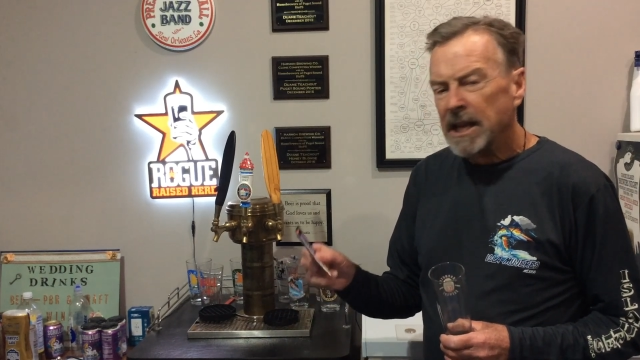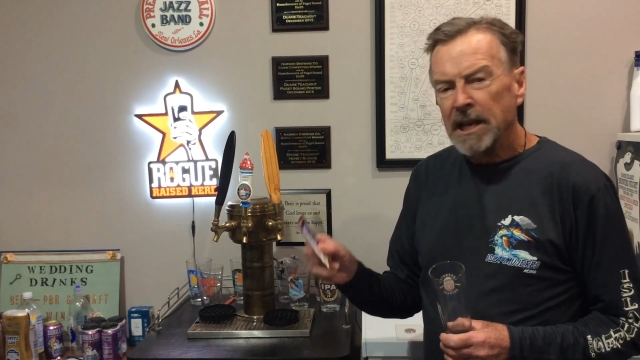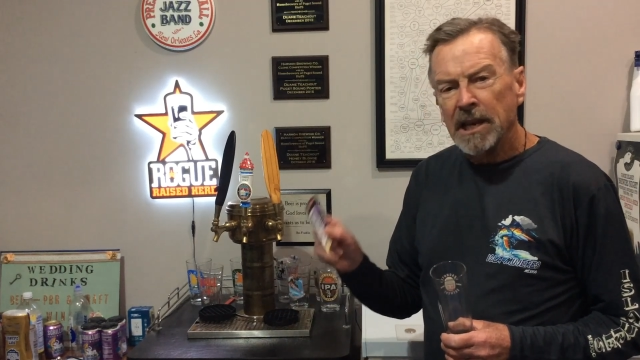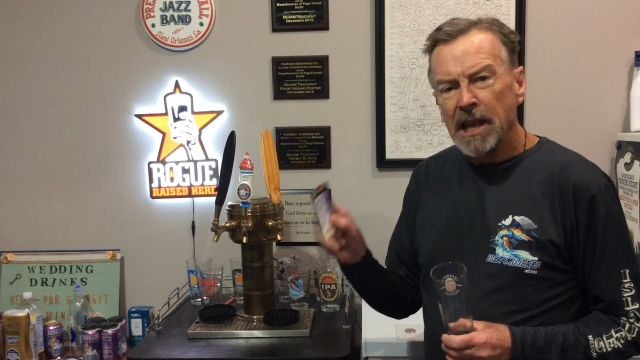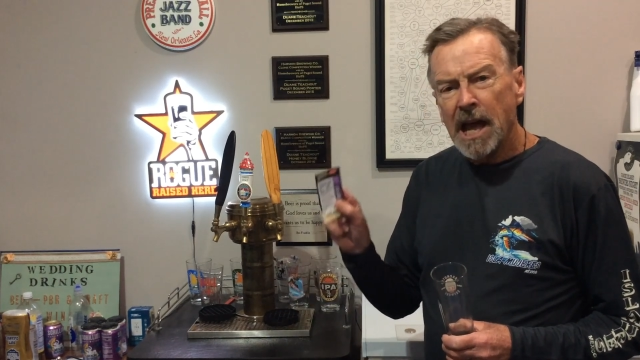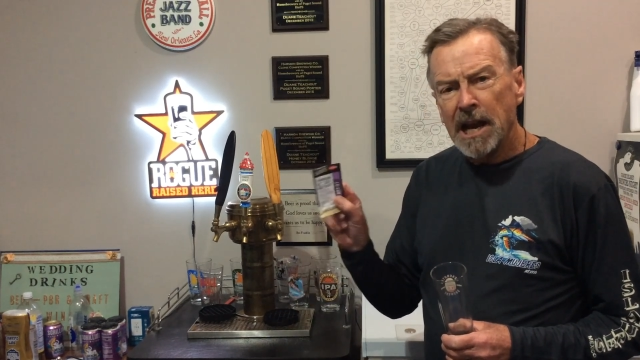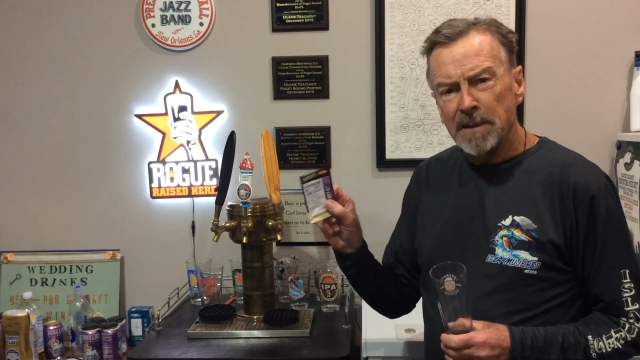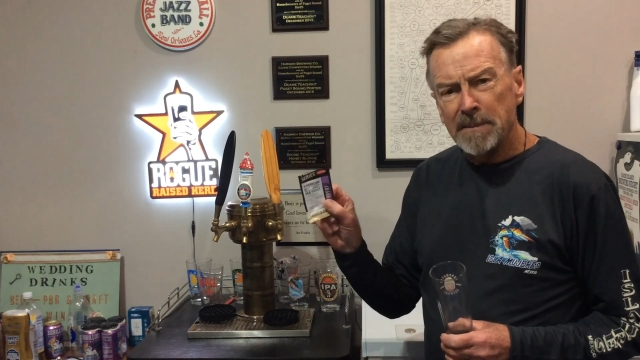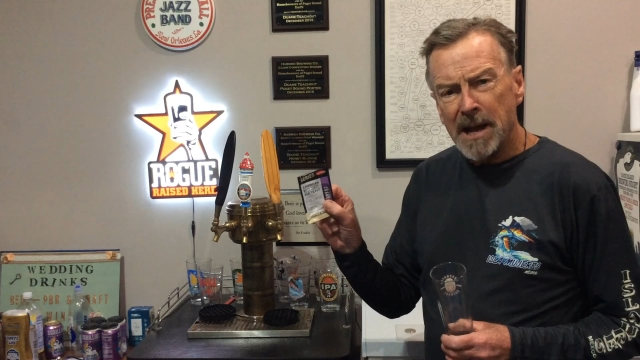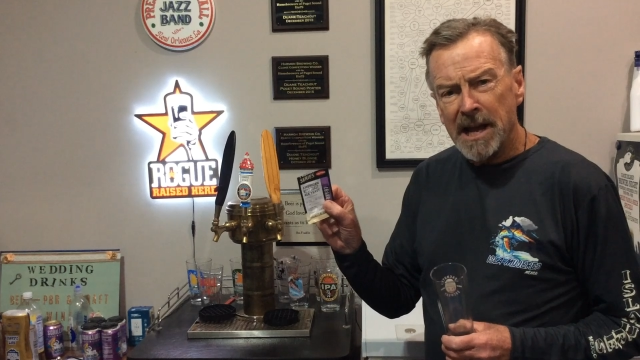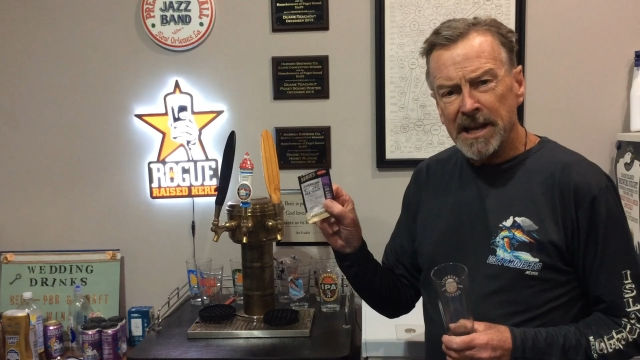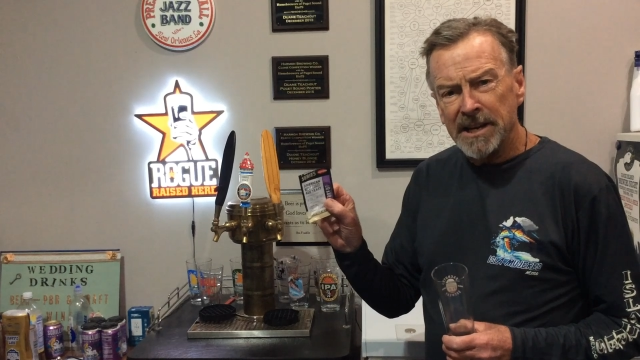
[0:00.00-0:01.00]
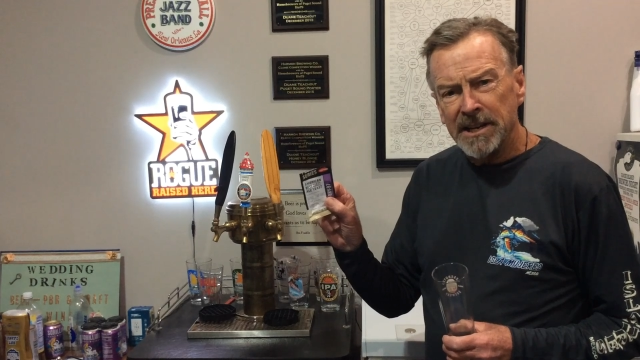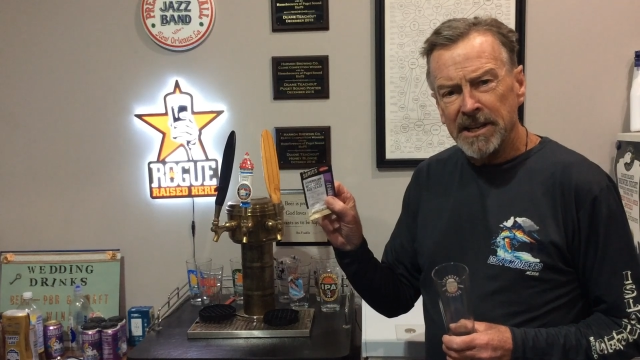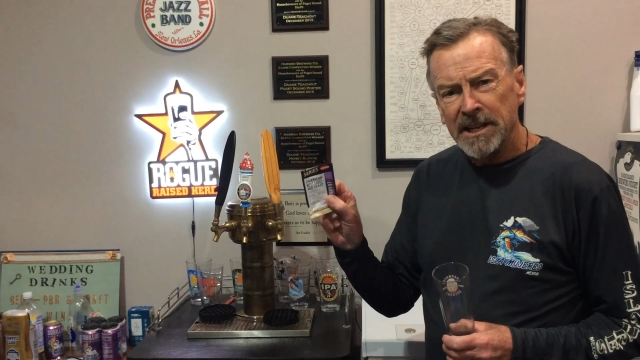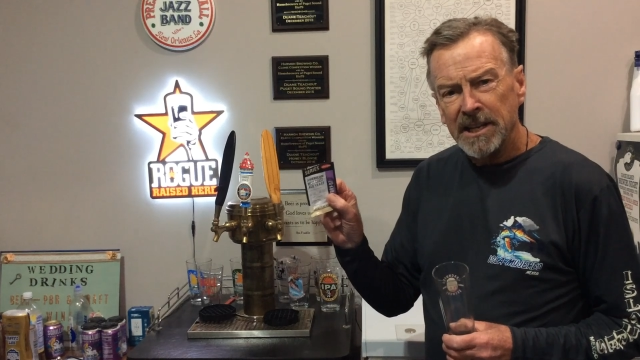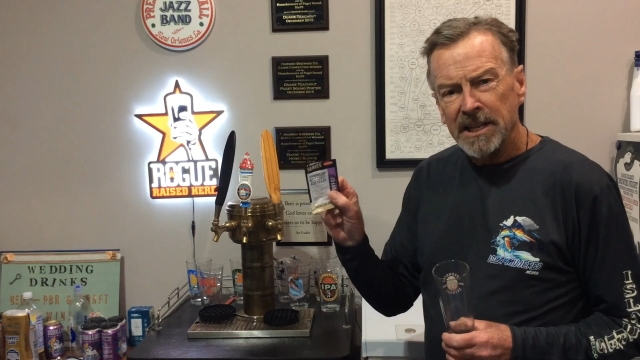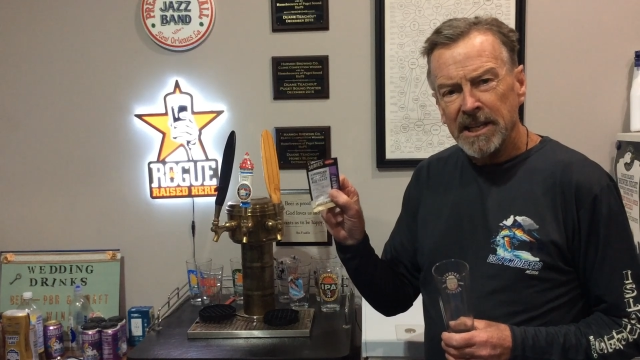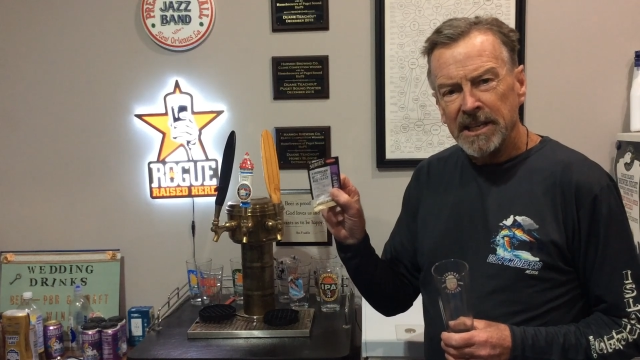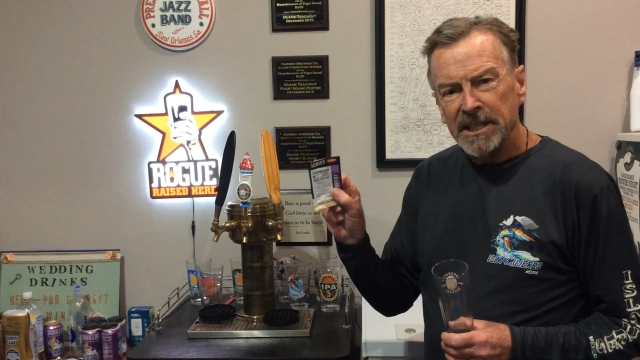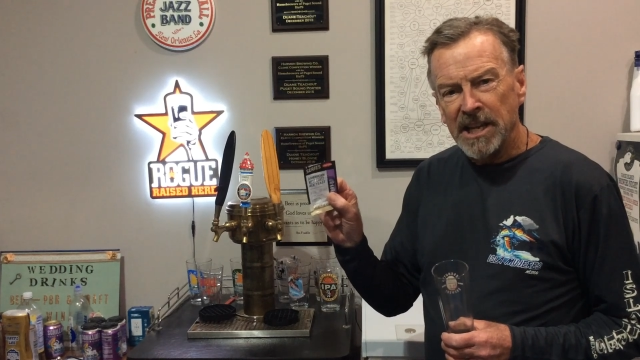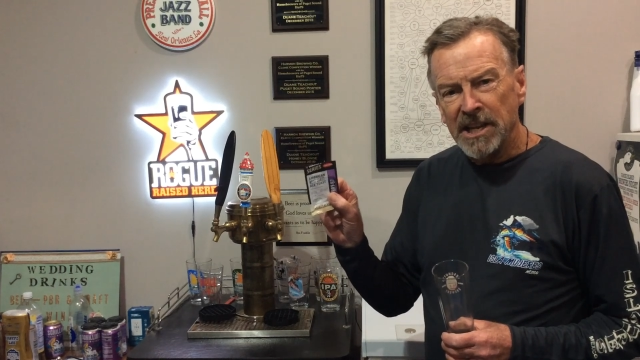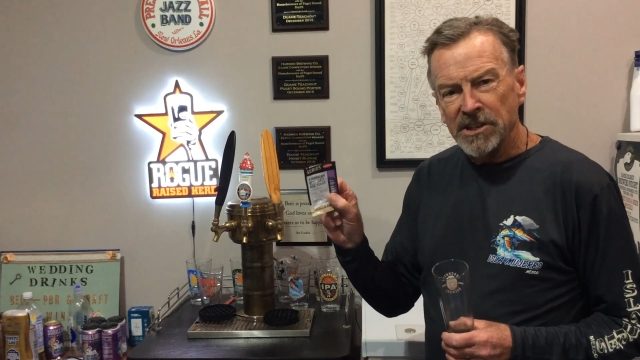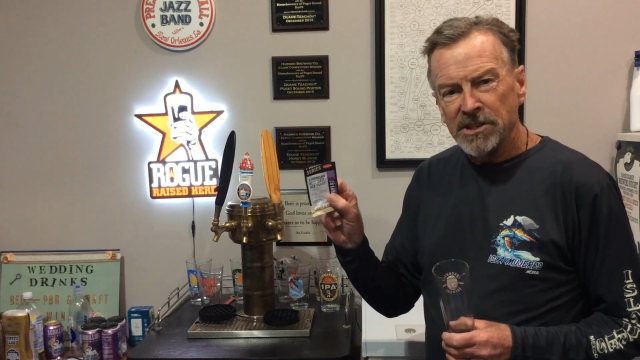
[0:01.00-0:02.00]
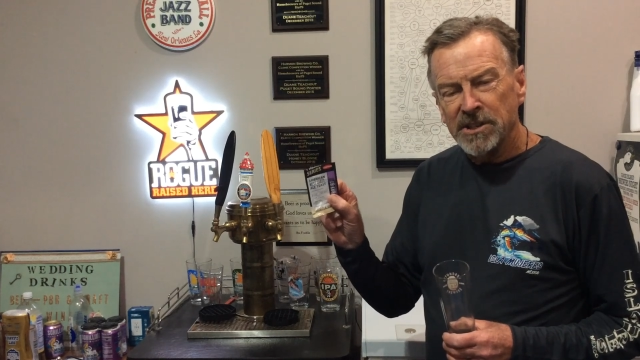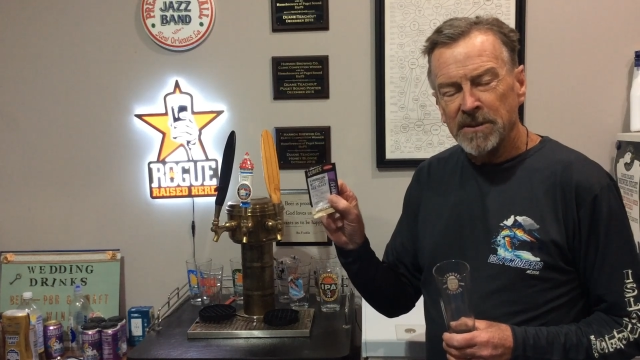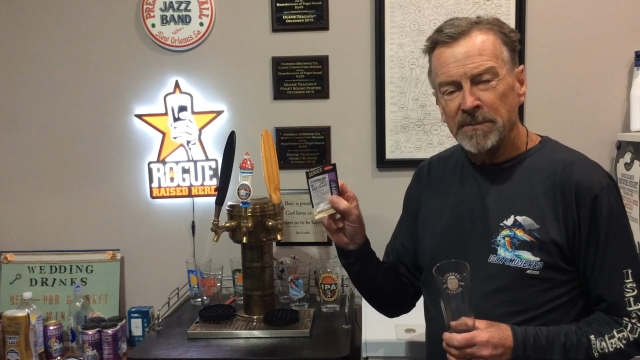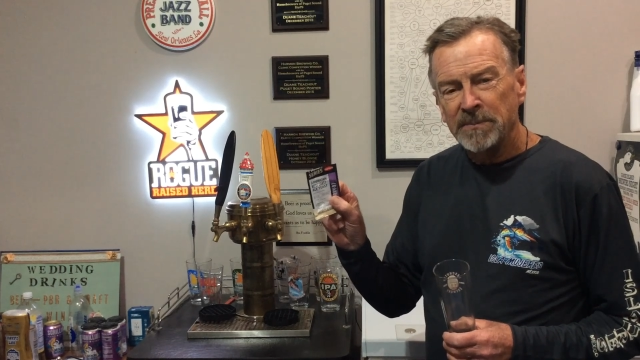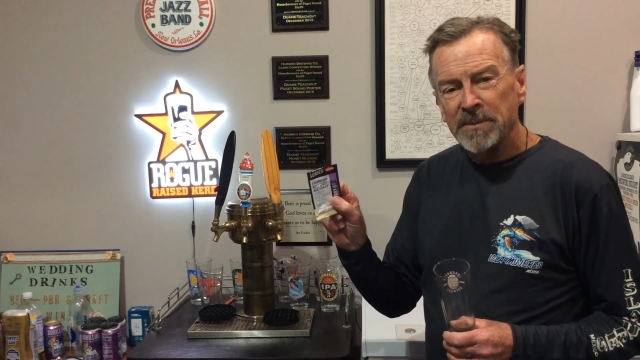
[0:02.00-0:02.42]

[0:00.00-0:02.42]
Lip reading: Lallemand yeast.